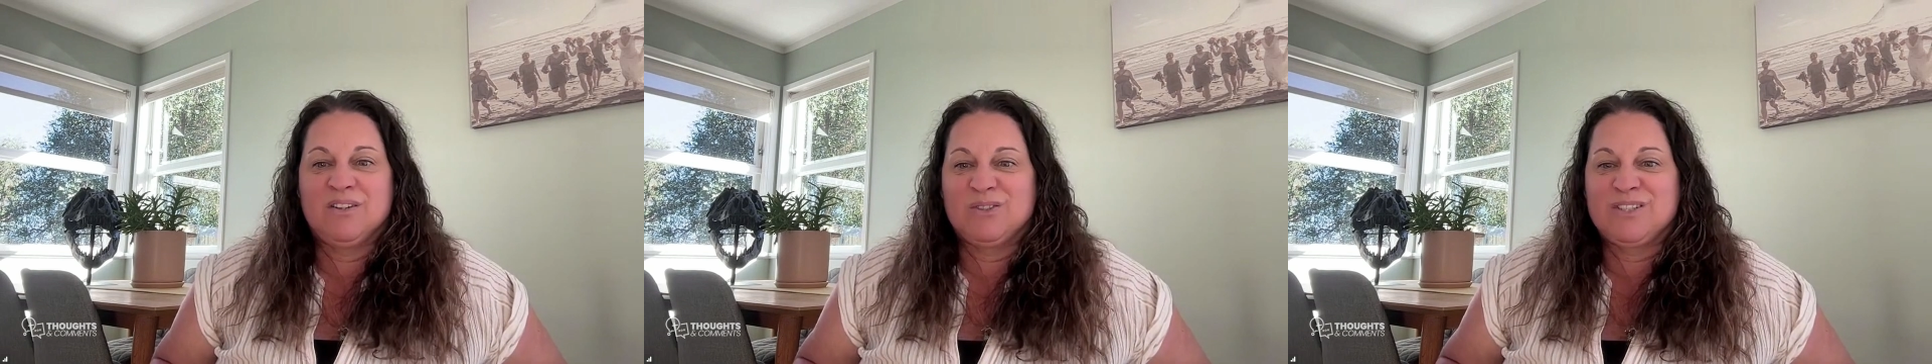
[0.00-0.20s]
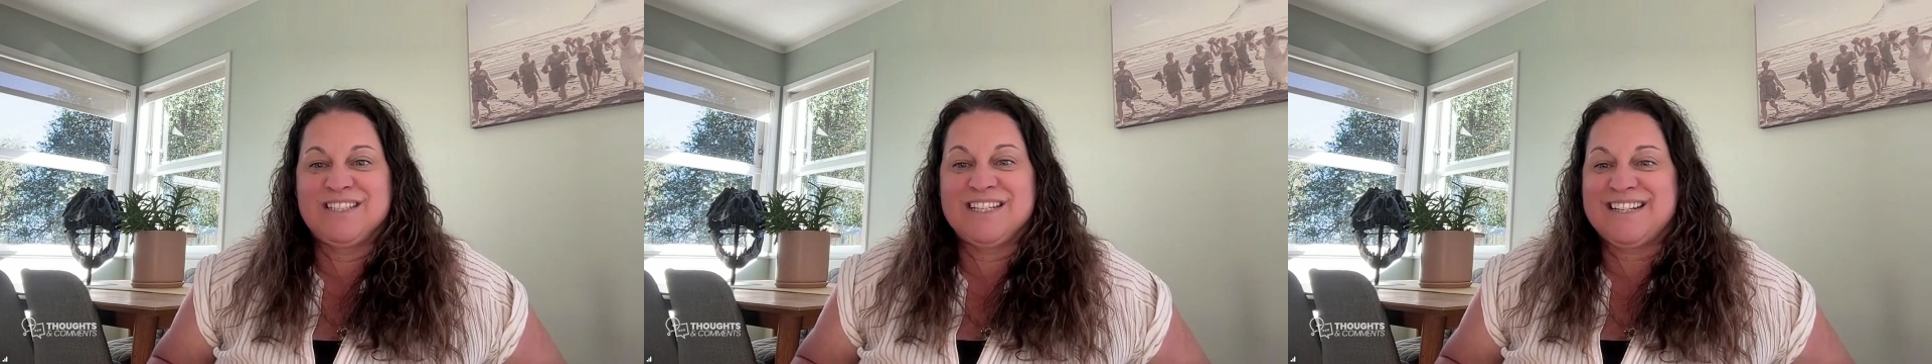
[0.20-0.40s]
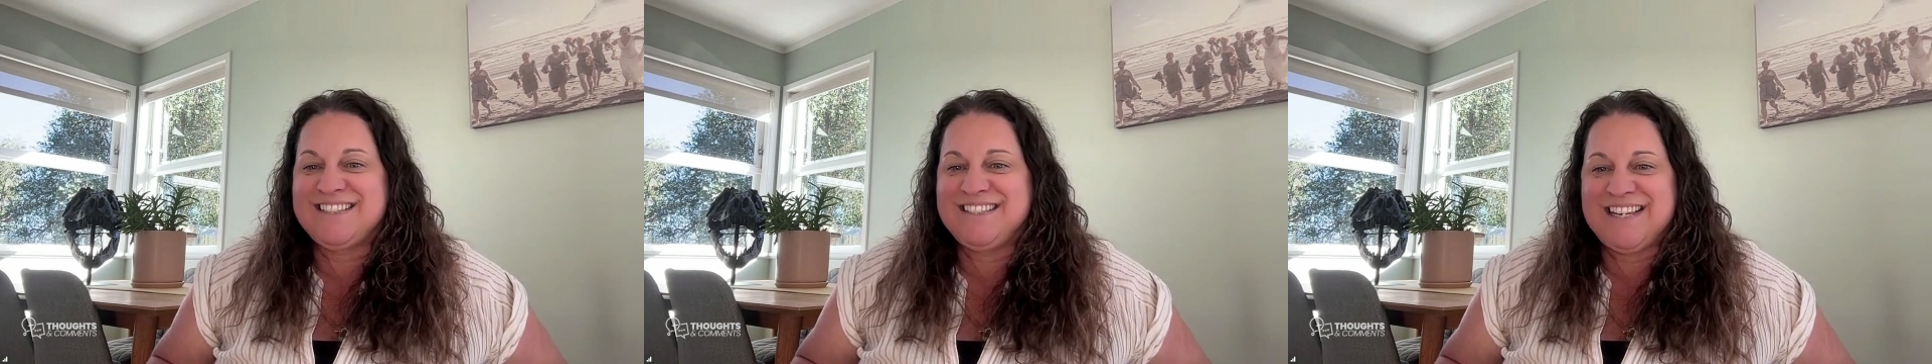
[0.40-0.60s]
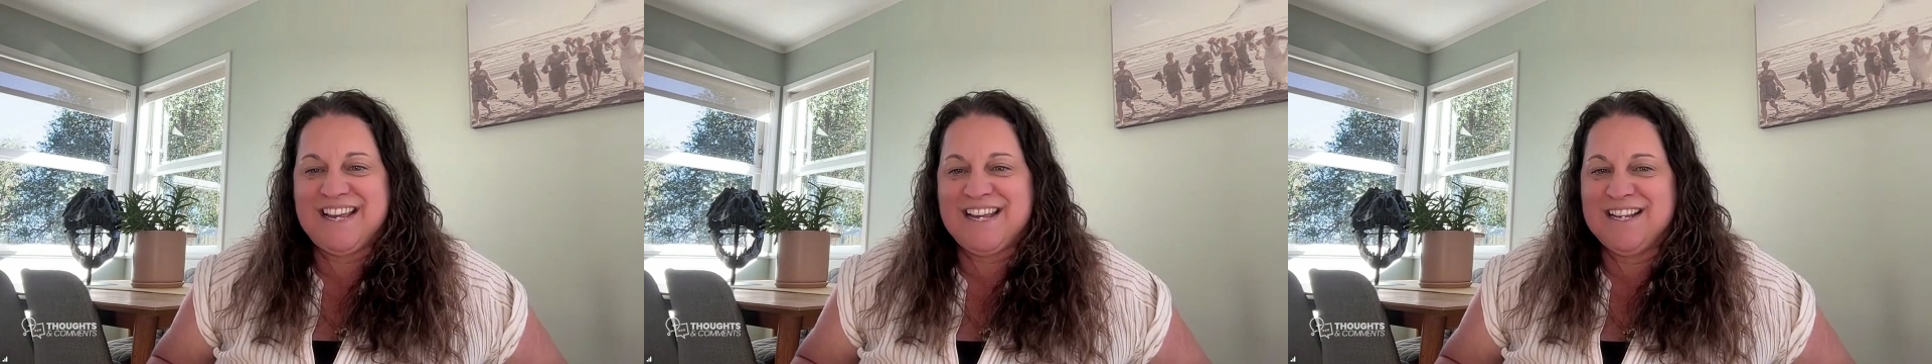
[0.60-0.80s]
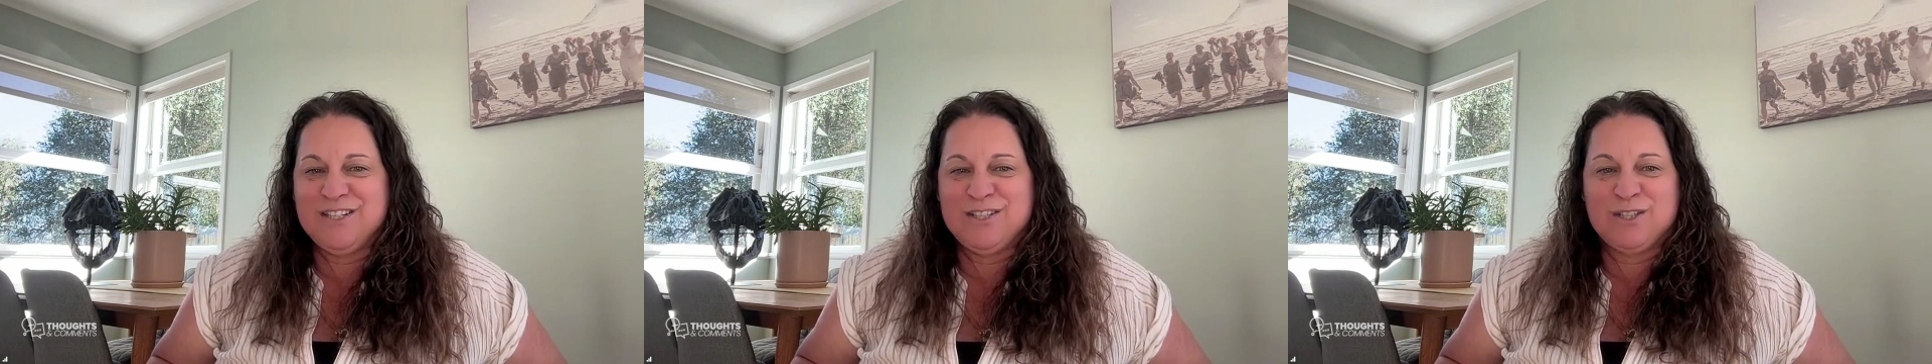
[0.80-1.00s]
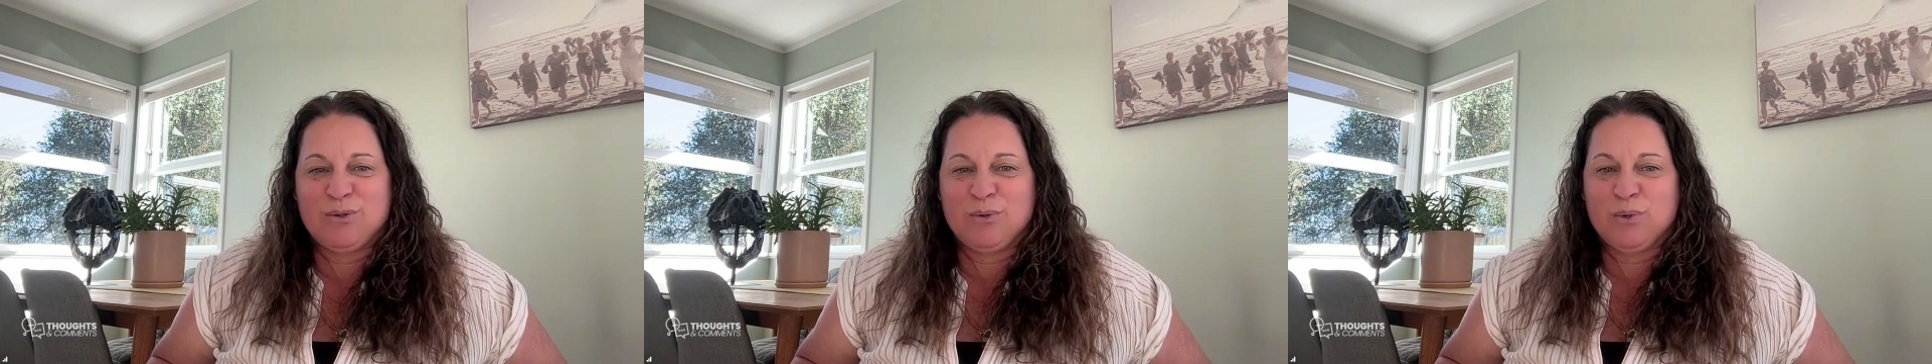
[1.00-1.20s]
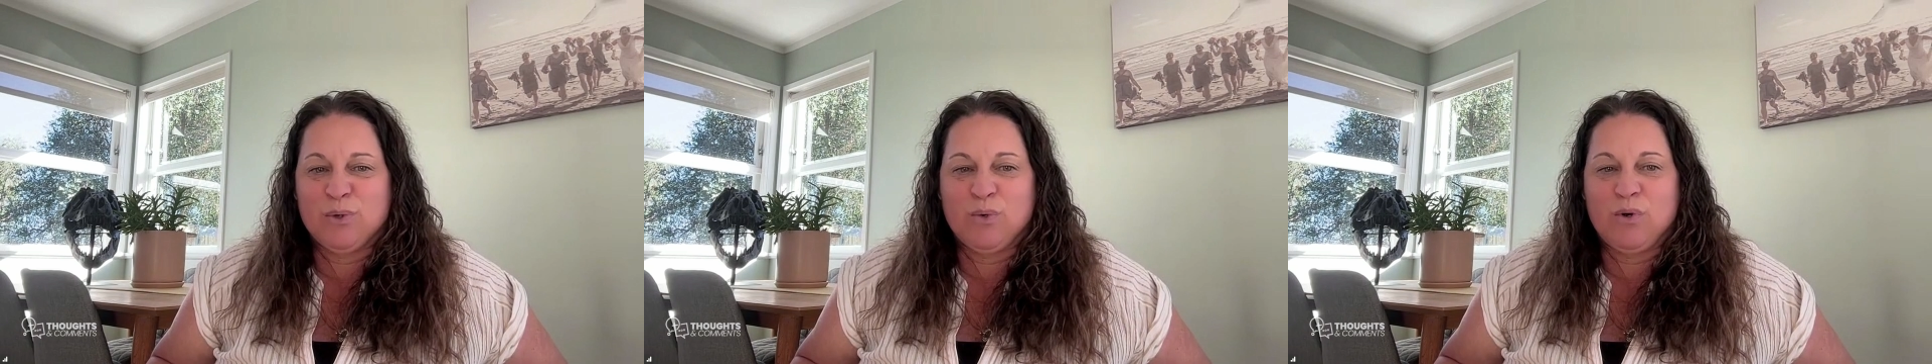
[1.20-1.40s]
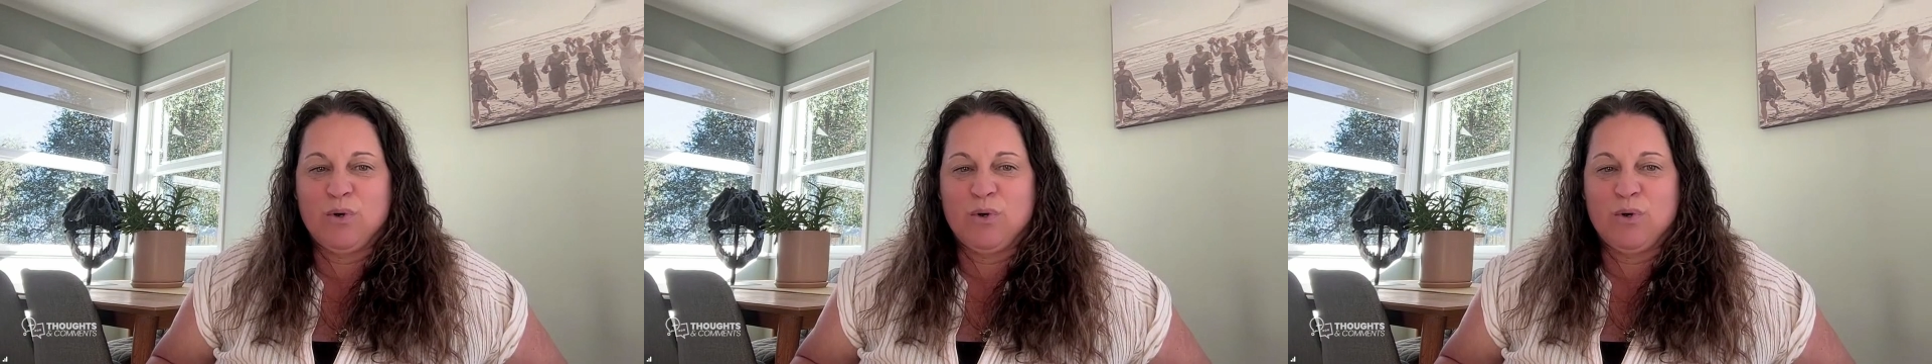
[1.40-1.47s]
6 days through